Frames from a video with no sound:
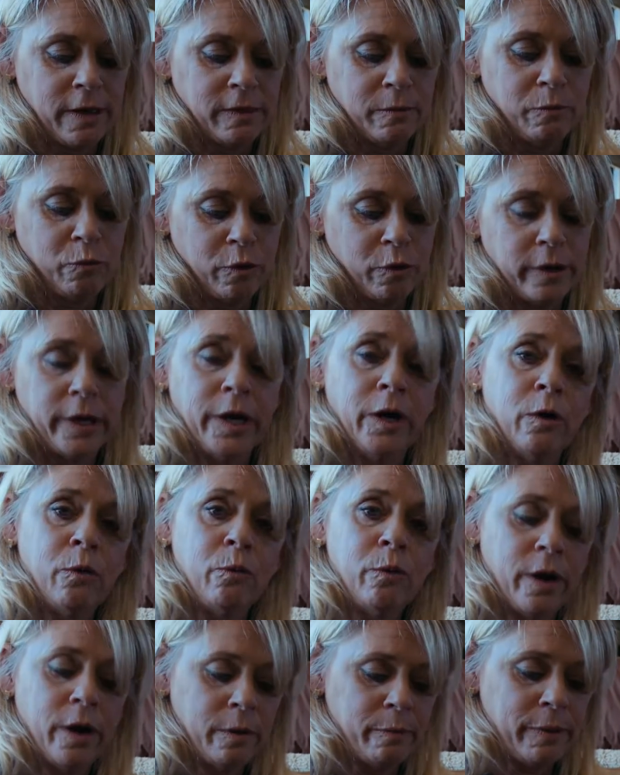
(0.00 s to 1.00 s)
the more narrow
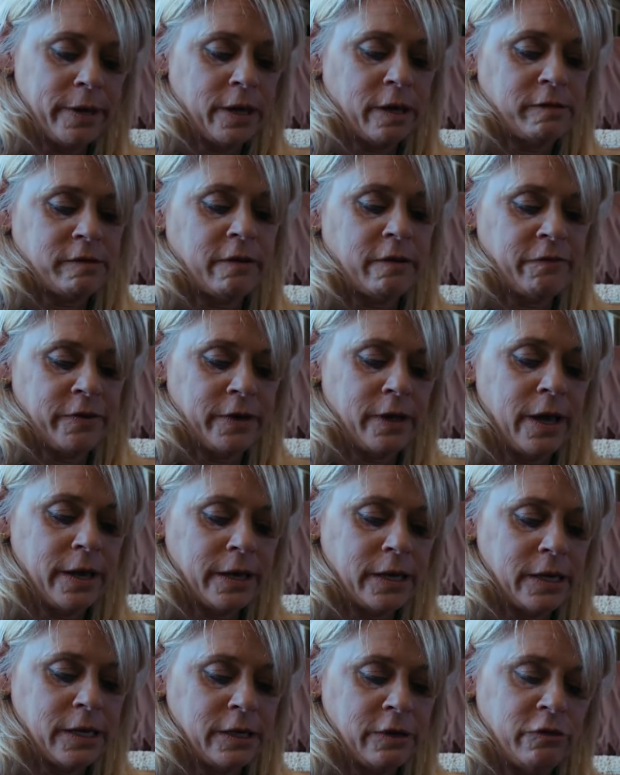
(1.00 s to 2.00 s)
one, because I feel
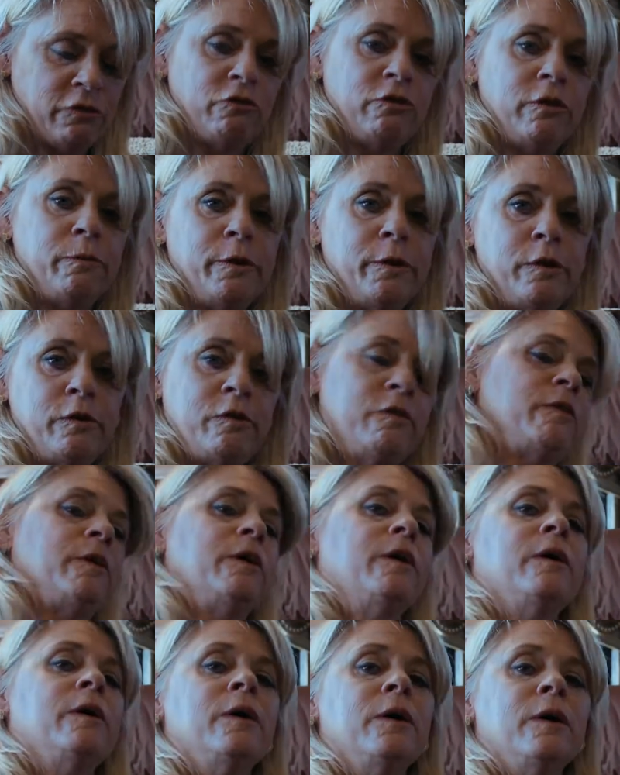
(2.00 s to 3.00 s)
like it distributes
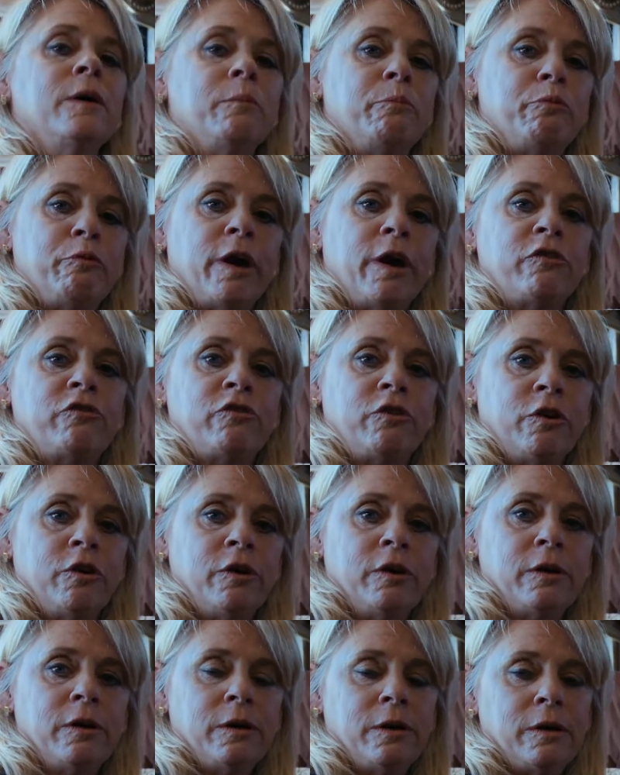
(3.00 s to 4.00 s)
the pressure
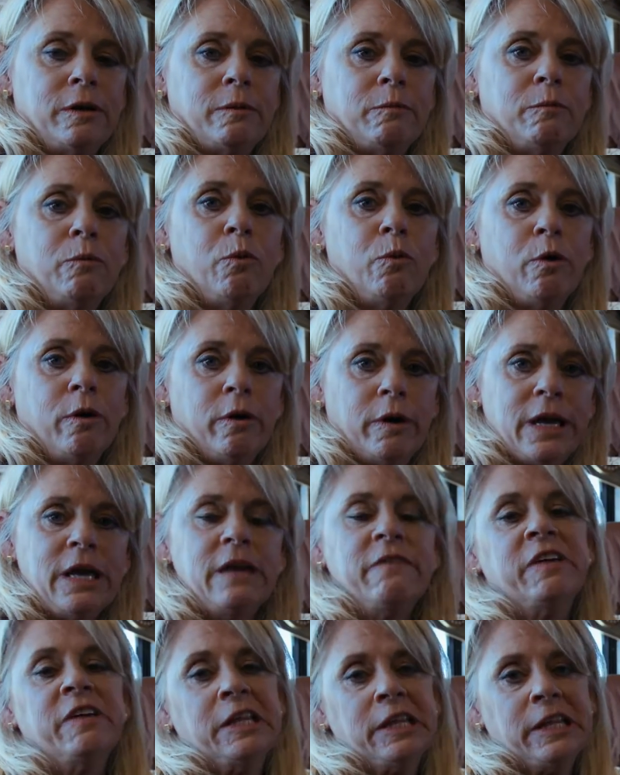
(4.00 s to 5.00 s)
more
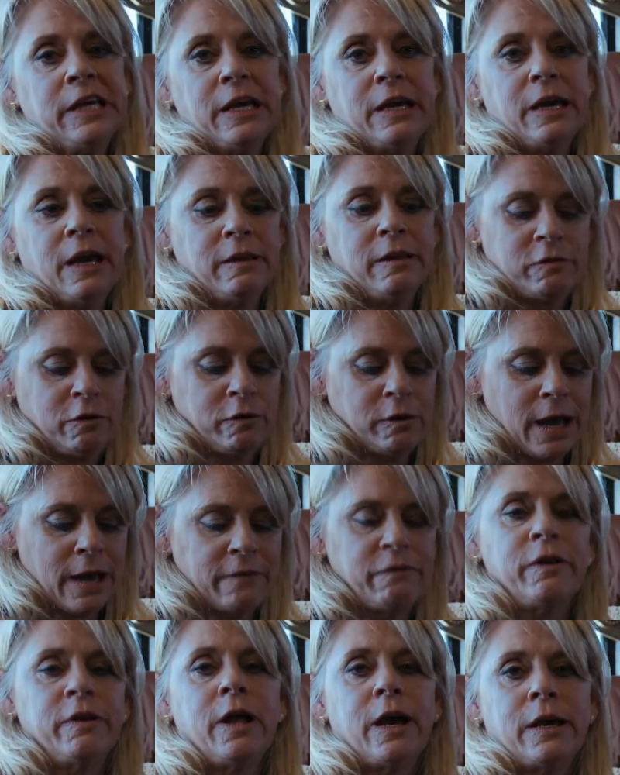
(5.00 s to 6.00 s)
evenly, and so that I
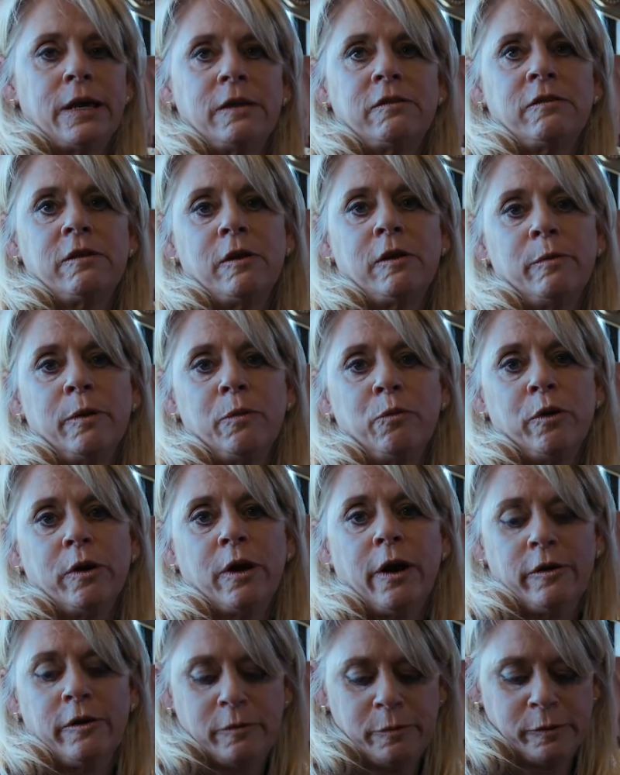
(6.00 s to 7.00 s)
feel like it's a little bit more
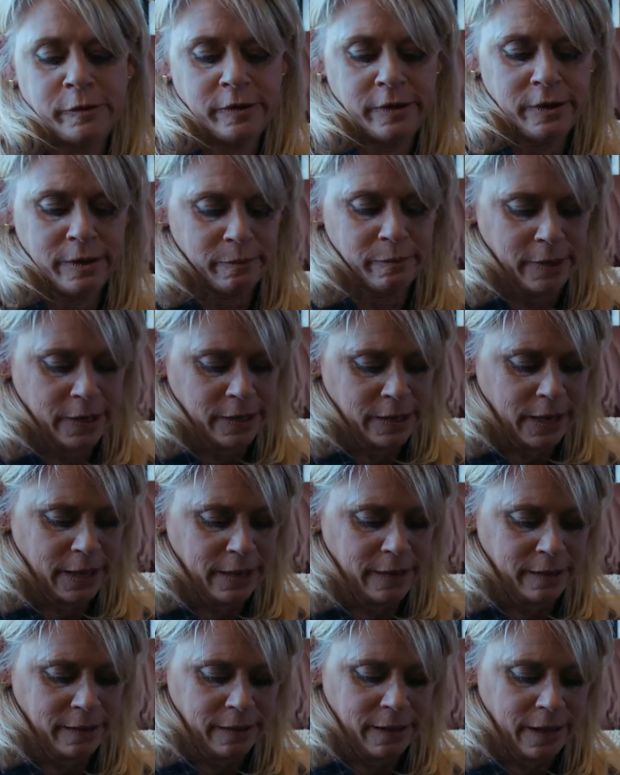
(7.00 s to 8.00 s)
comfortable to them. And
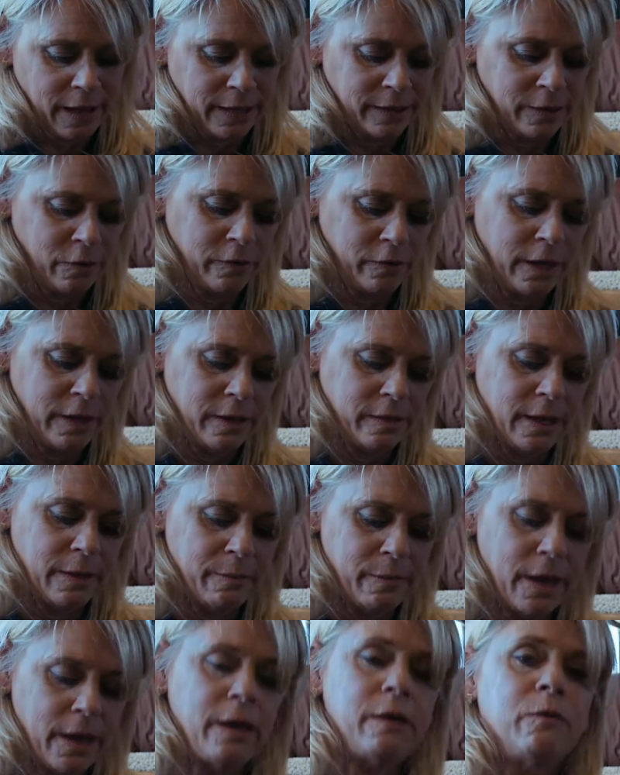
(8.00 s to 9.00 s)
I know they
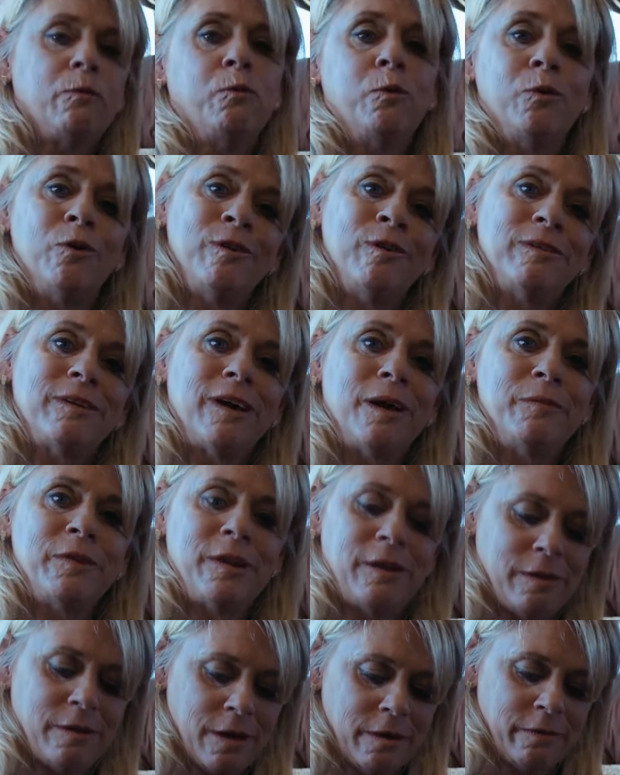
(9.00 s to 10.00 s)
make wool, comes
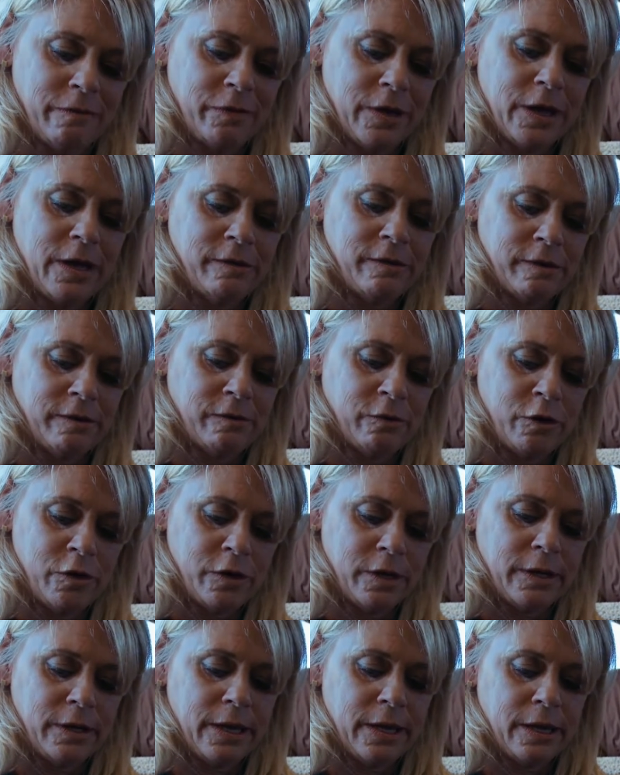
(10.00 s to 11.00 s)
in a lot of things, and so you
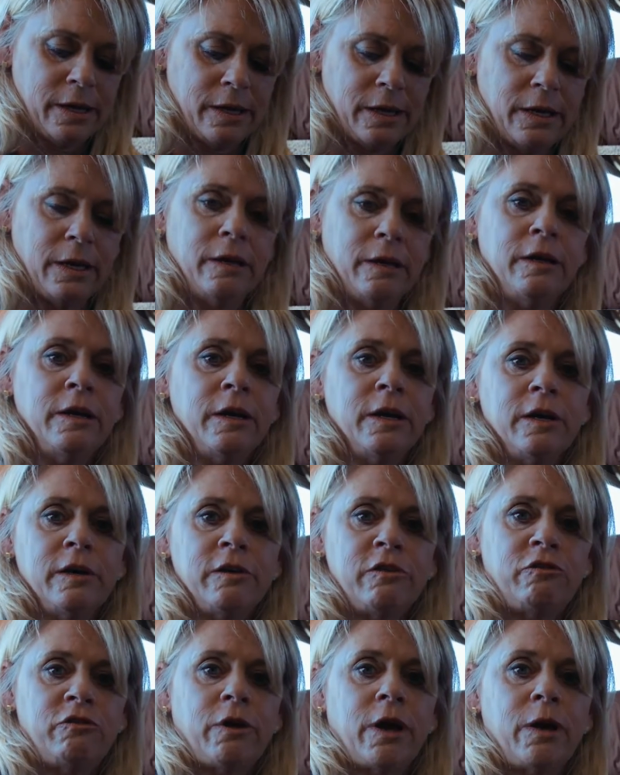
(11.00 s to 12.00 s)
can get it in
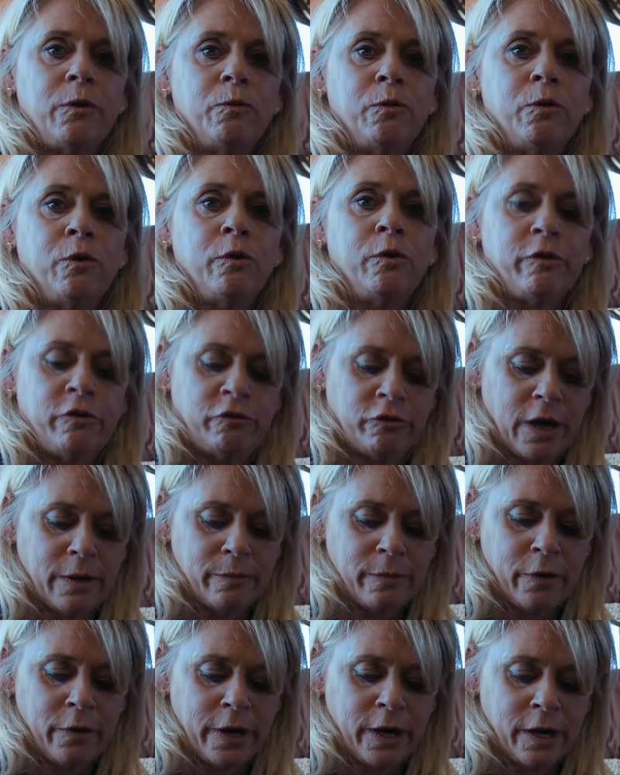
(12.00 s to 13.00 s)
straight wool or straight
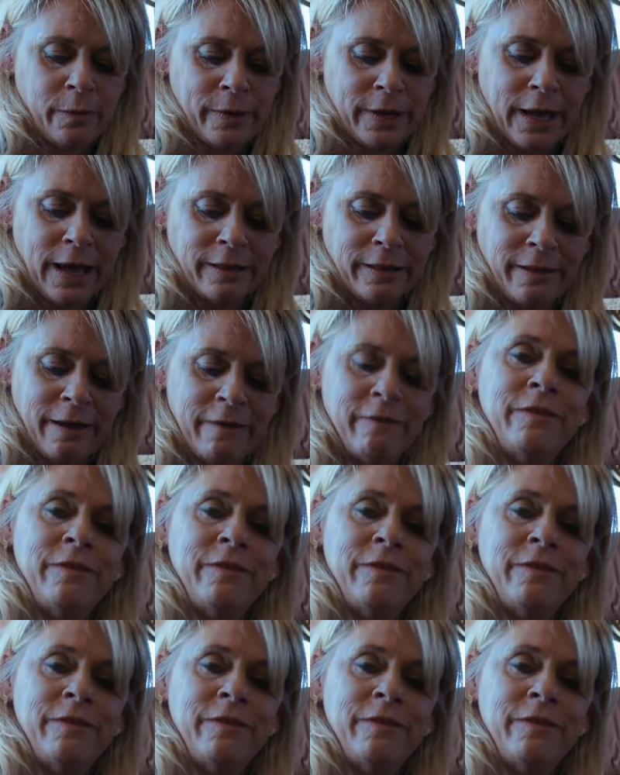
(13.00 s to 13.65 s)
mohair, but I love